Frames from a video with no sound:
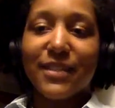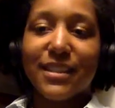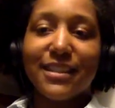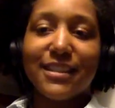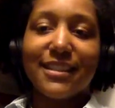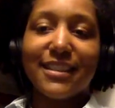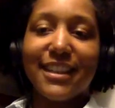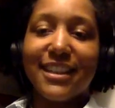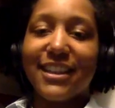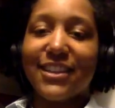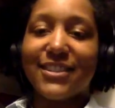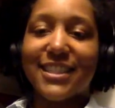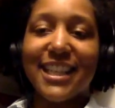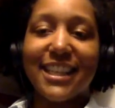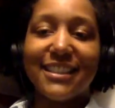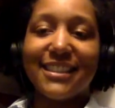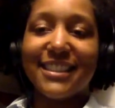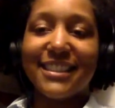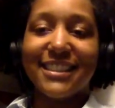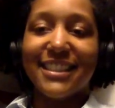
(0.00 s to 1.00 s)
I'm
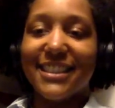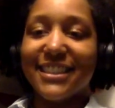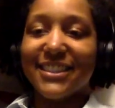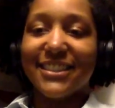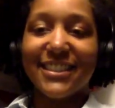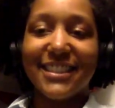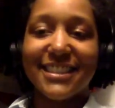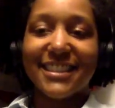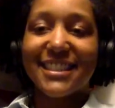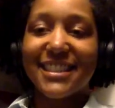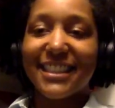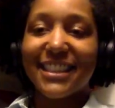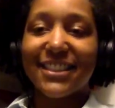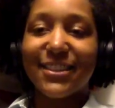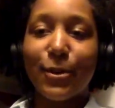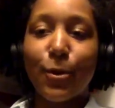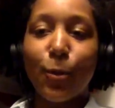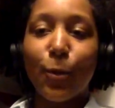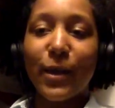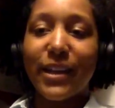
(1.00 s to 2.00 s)
telling you, it's like a
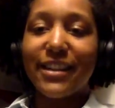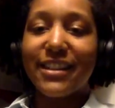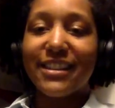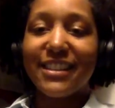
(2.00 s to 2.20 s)
weird.